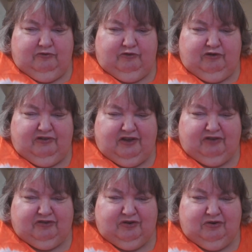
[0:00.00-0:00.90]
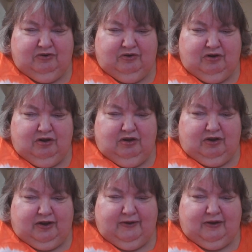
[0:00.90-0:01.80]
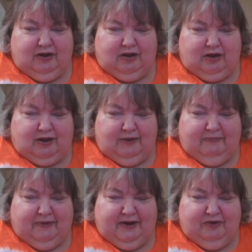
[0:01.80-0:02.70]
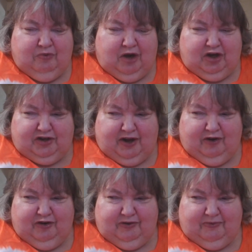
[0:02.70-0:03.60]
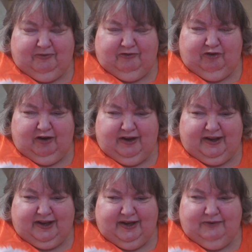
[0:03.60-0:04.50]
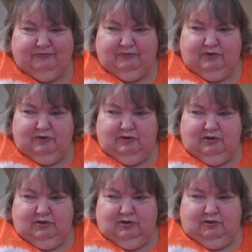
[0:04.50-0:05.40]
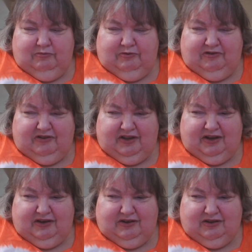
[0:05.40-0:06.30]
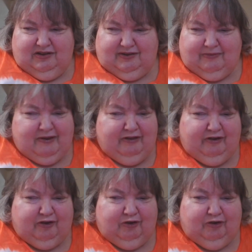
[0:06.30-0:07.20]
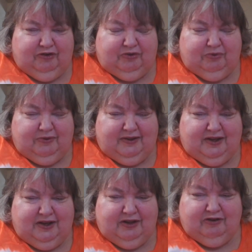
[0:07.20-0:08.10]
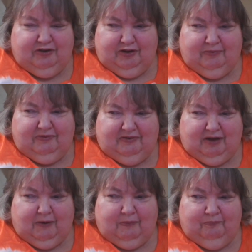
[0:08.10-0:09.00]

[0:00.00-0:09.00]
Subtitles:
4,000 combined watch hours before I can proceed to some other goals within YouTube. So,